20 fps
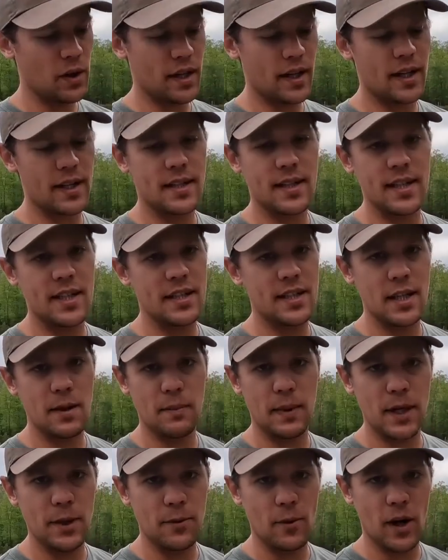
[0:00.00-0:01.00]
and a
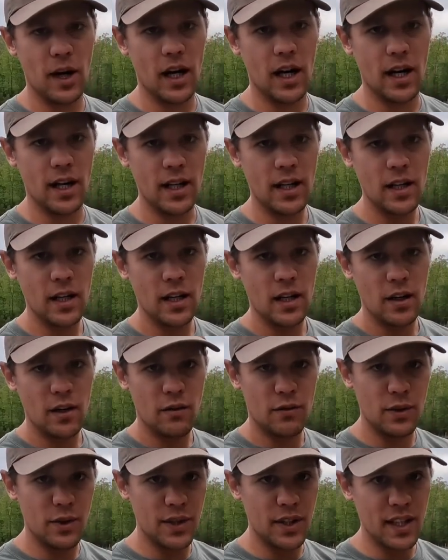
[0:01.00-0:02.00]
TCB rod.
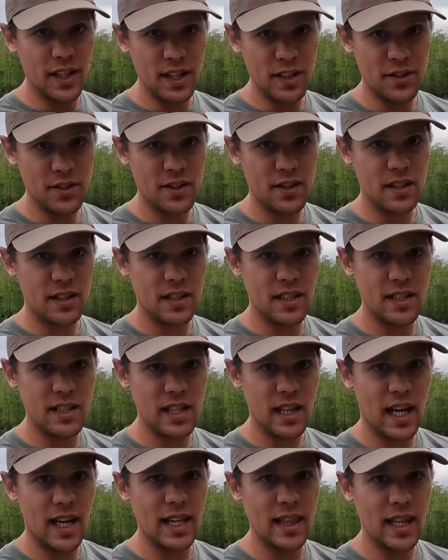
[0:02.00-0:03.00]
For this
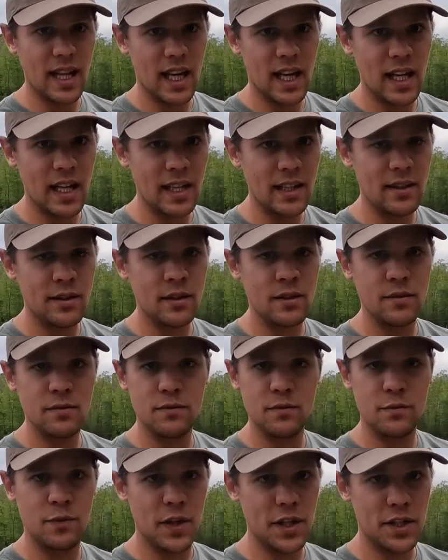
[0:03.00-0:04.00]
light line
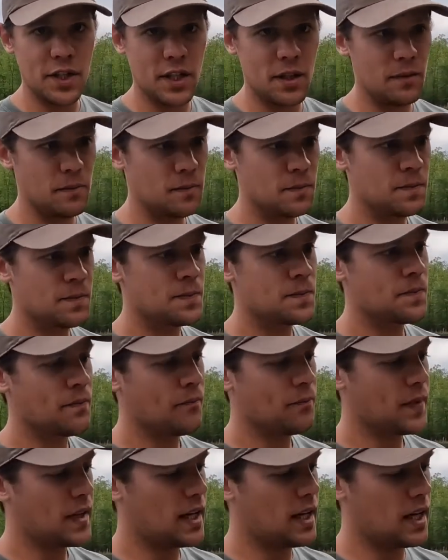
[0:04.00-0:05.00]
fishing,
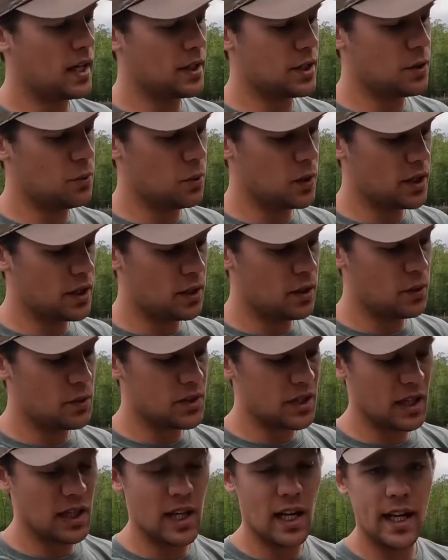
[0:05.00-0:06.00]
you want to use
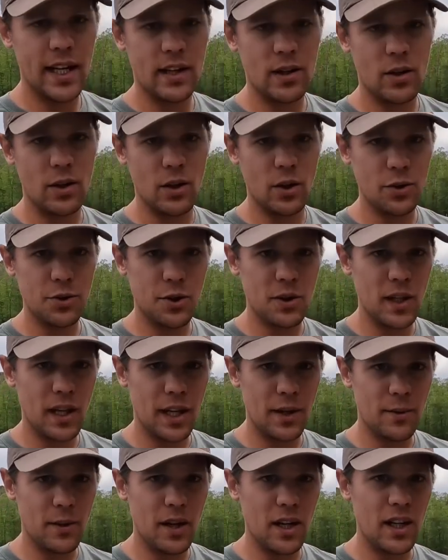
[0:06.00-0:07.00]
a light or an
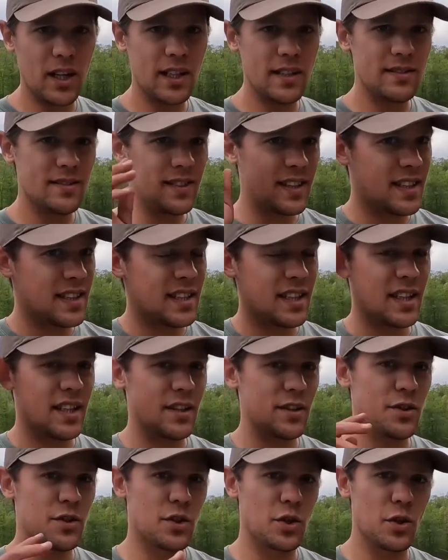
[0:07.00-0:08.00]
ultralight rod, and
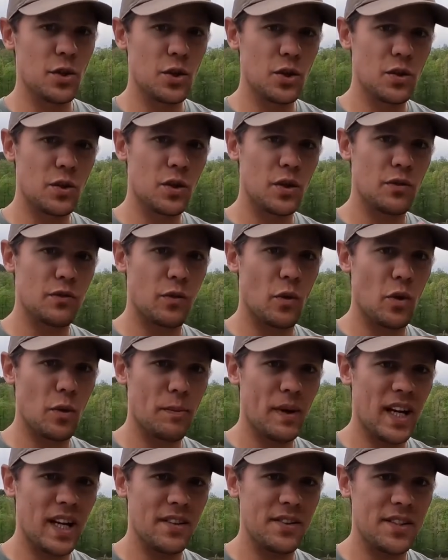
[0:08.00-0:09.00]
then 2 or 4
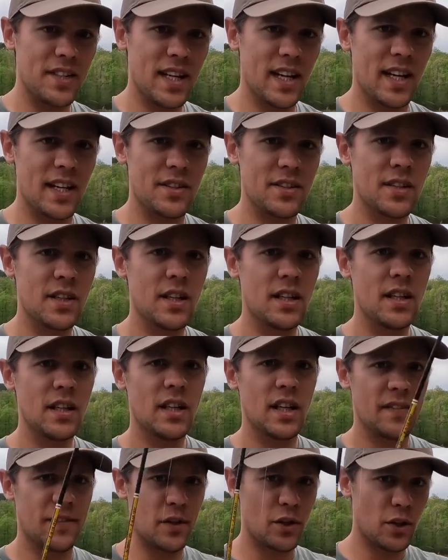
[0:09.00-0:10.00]
pound test
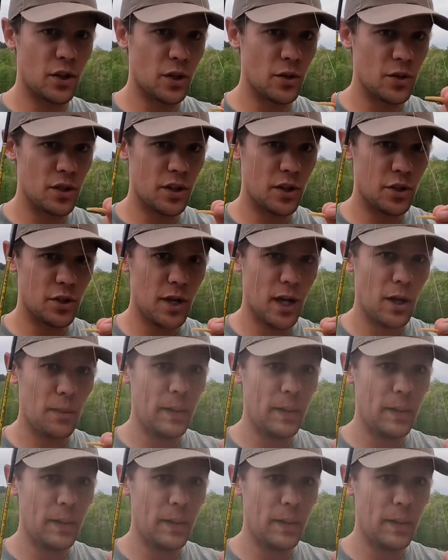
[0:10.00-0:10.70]
if you're using the Trout